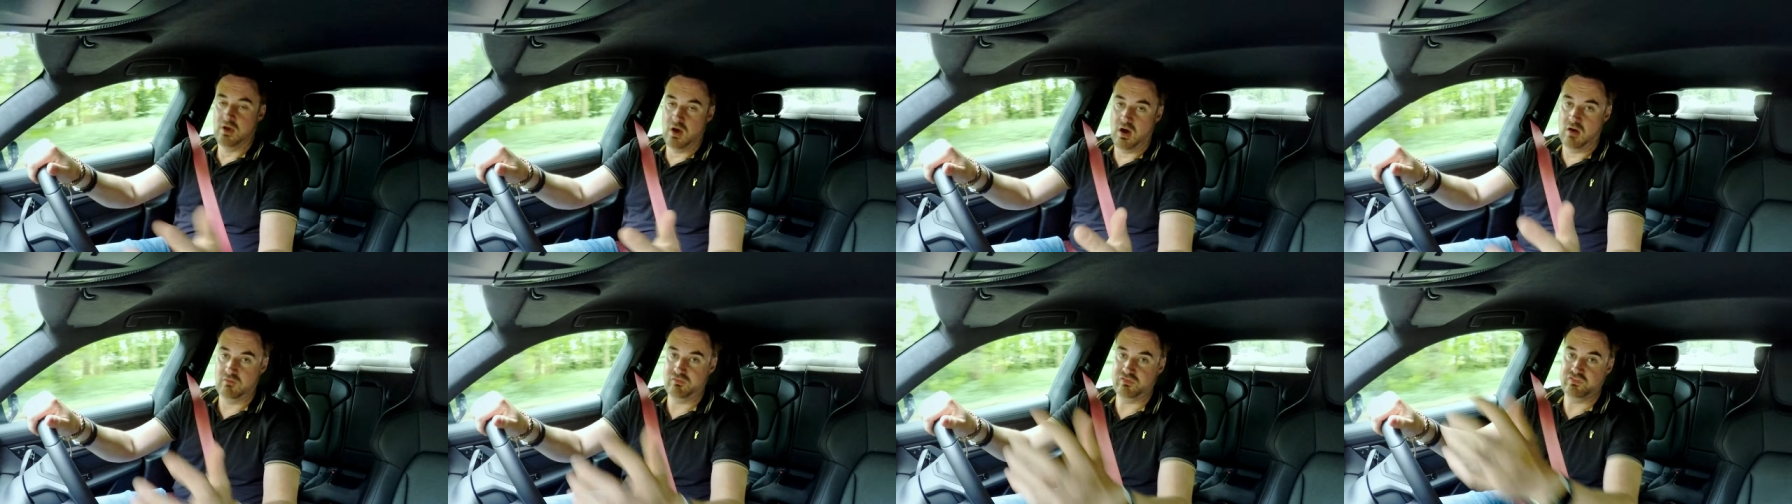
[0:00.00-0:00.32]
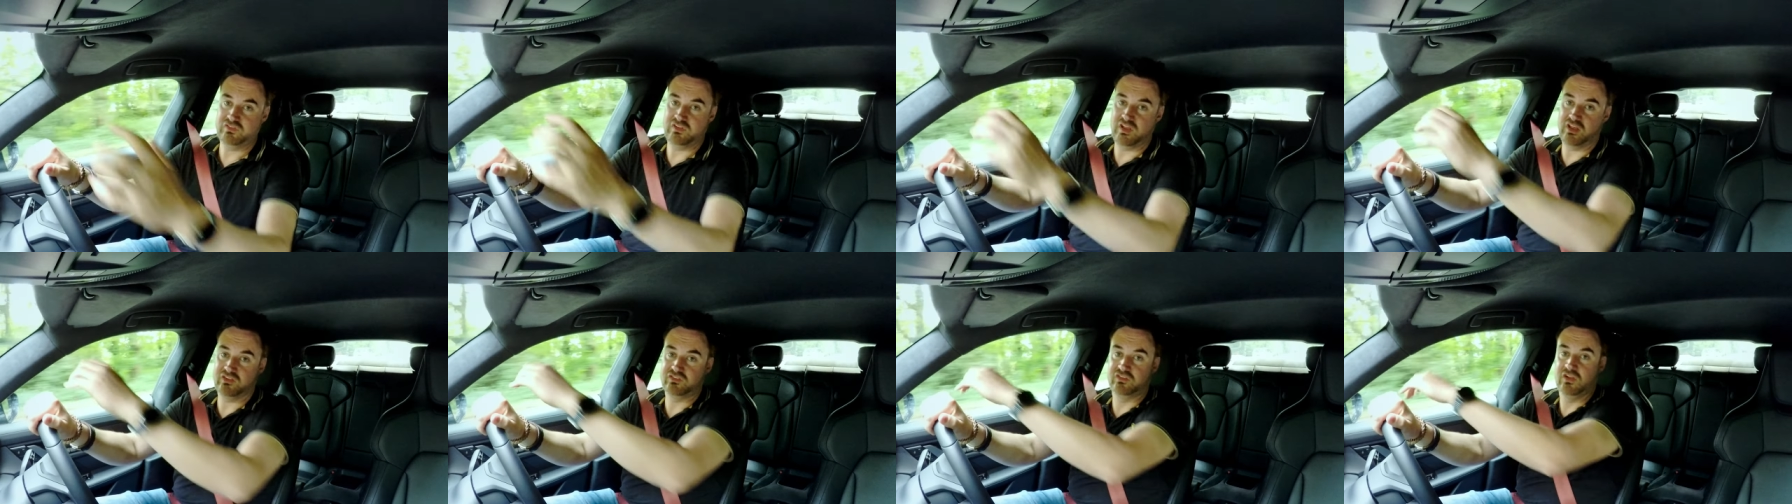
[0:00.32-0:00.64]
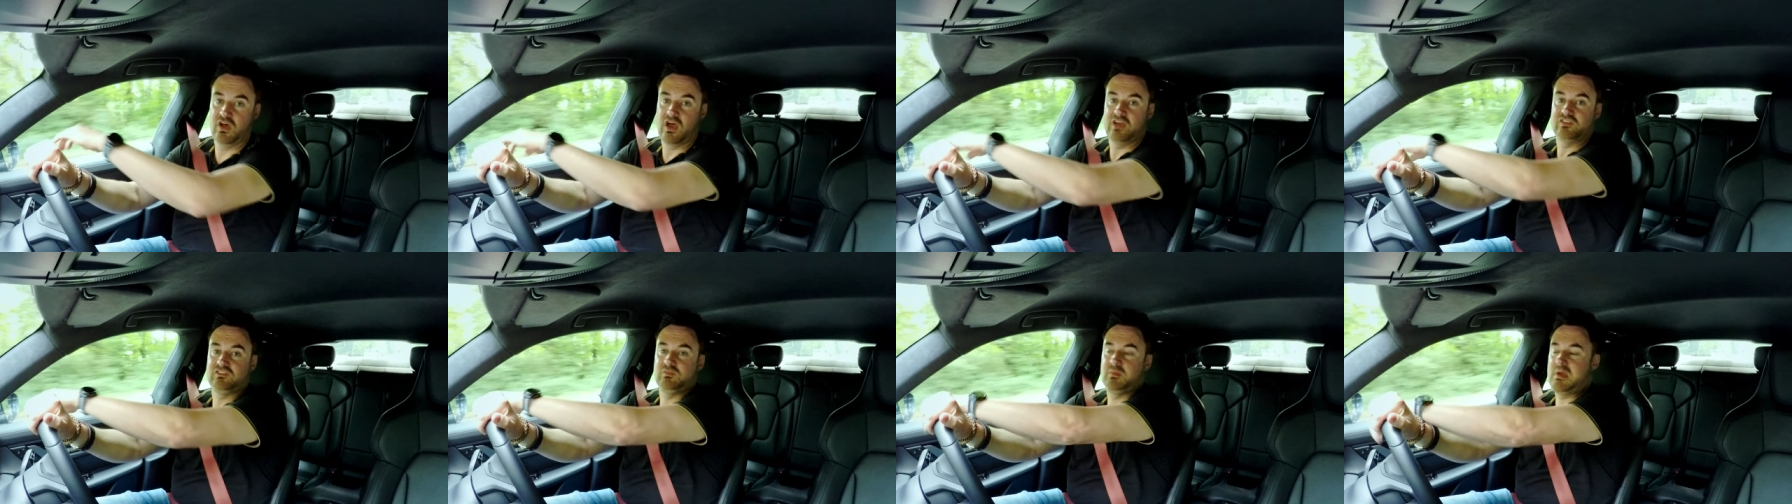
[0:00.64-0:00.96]
Obviously, it's
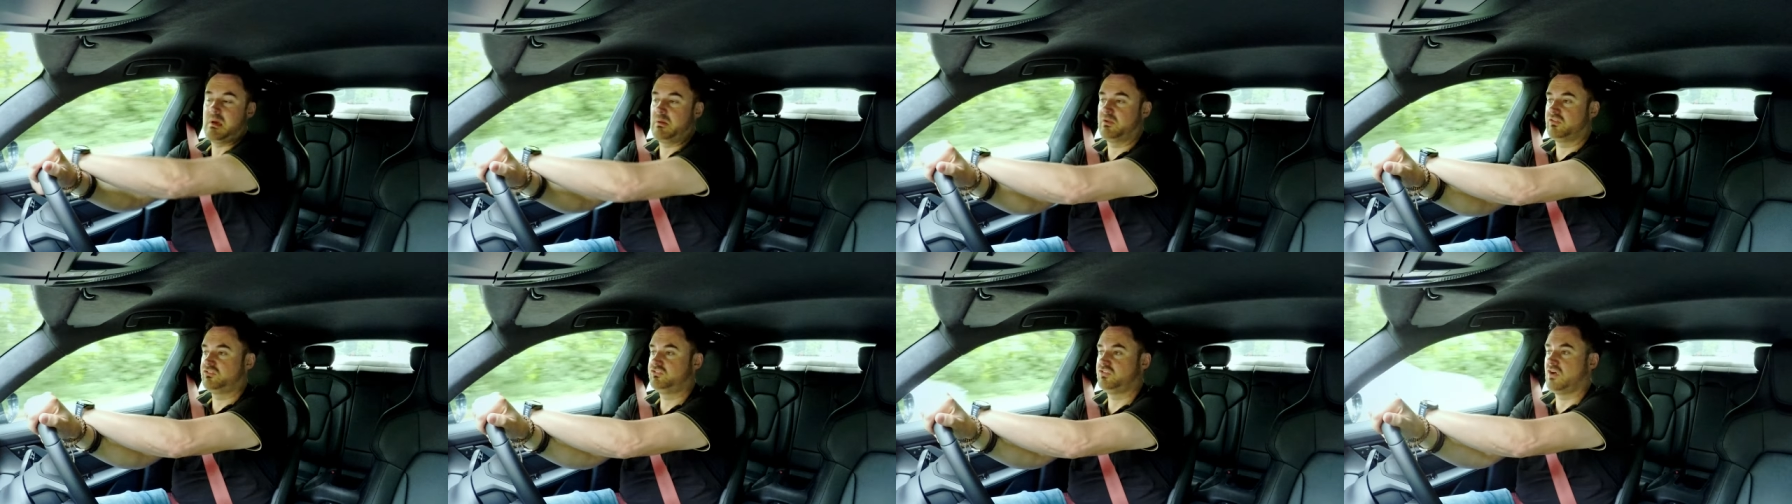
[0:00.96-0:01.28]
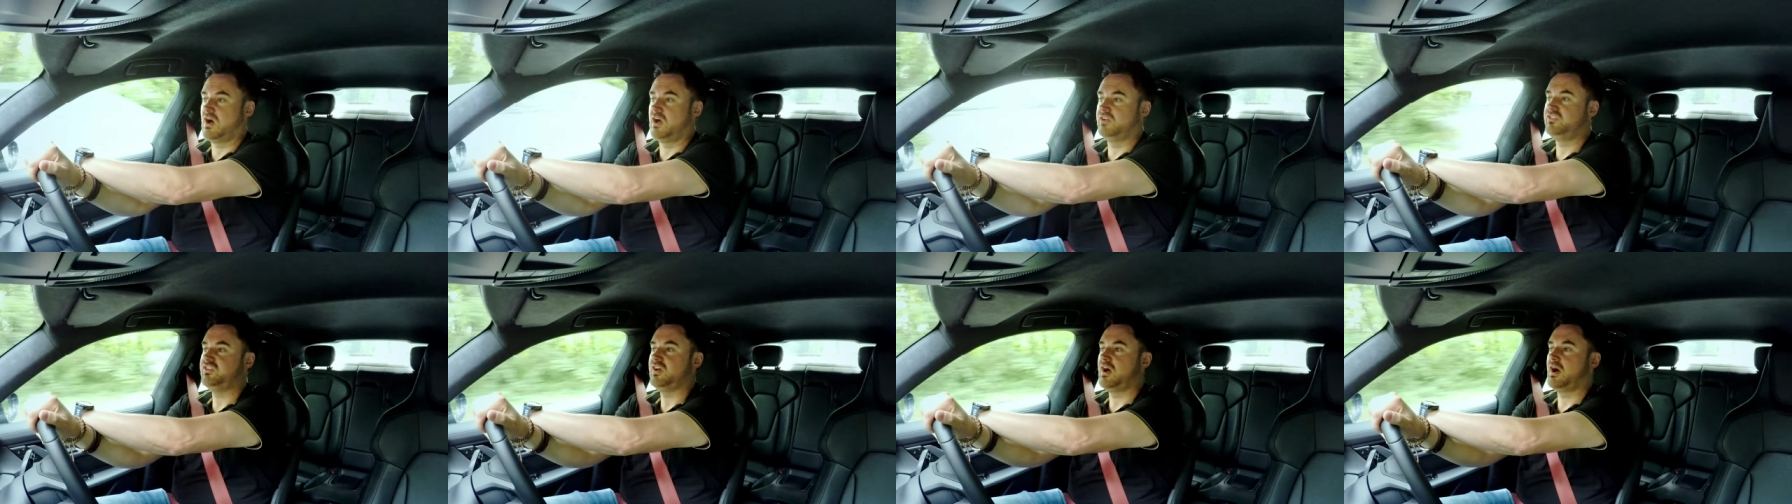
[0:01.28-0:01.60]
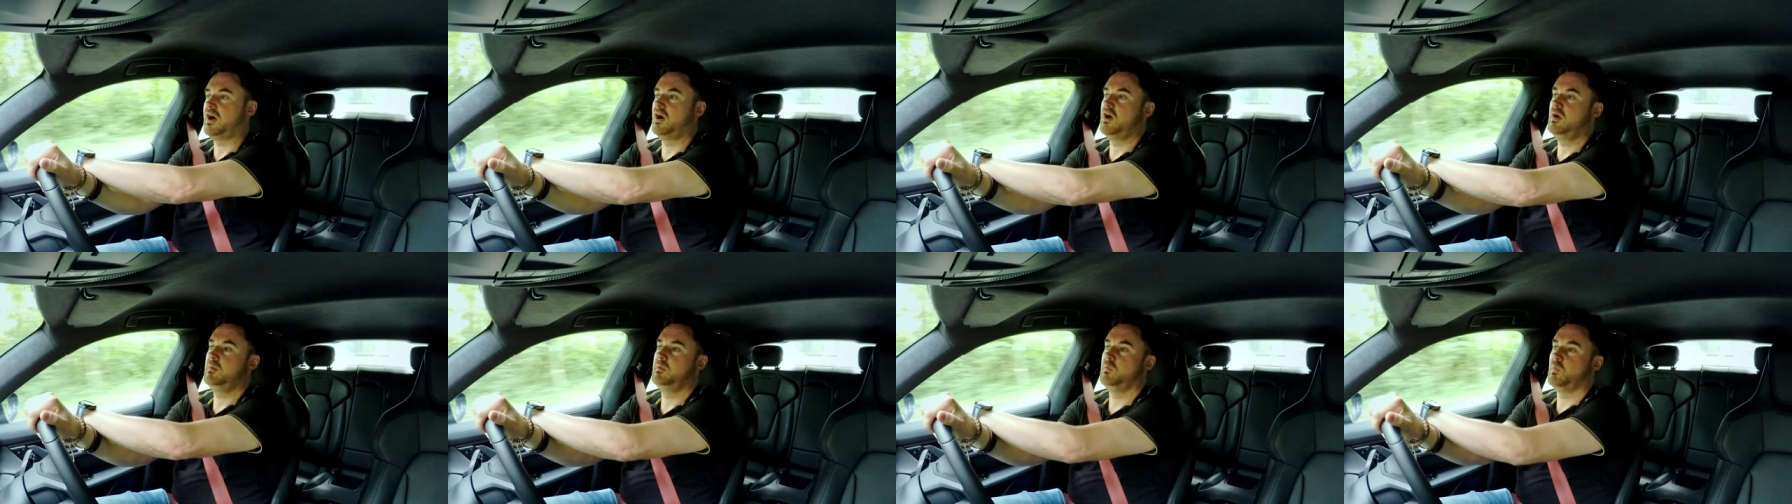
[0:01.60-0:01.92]
nice to be able to charge at
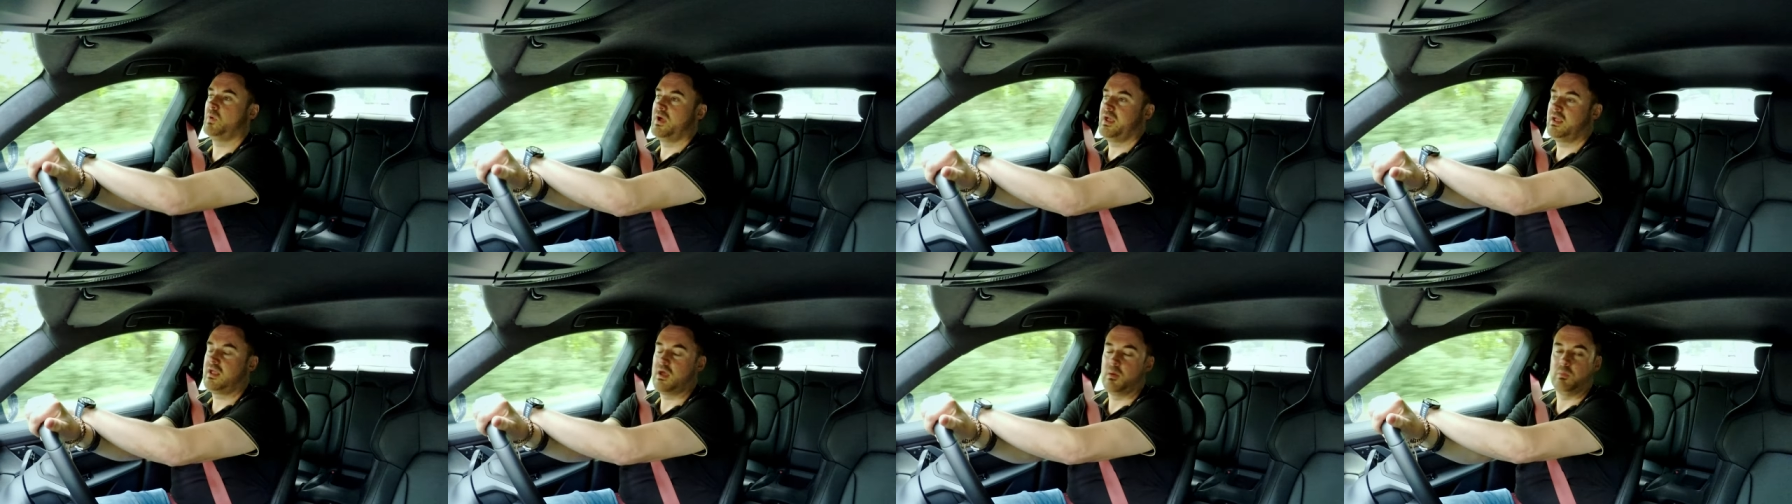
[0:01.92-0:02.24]
home and wake